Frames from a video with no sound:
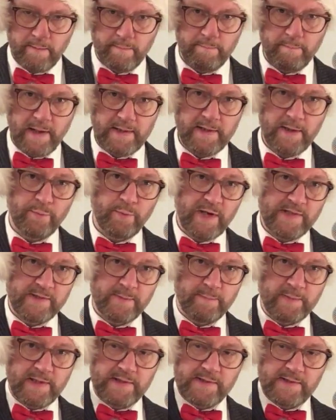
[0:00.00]
Many
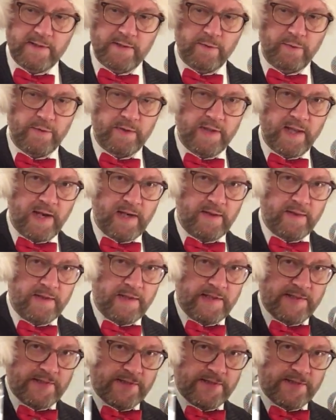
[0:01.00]
recipes contain this